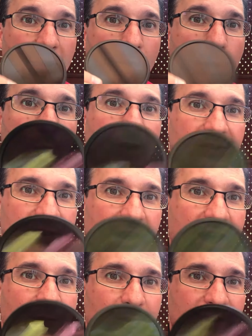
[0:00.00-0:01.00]
Always
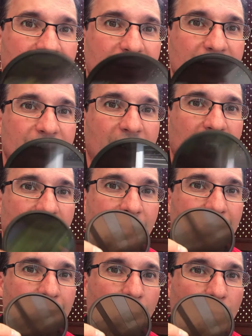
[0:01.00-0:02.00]
have one of these
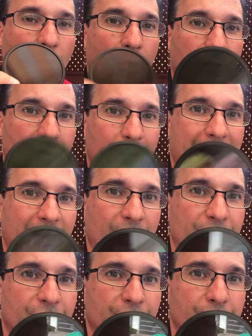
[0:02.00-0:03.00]
for all your main
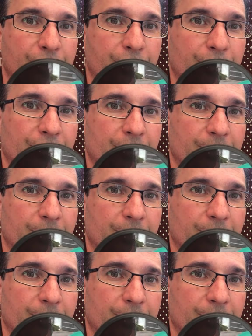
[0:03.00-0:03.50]
lenses you use.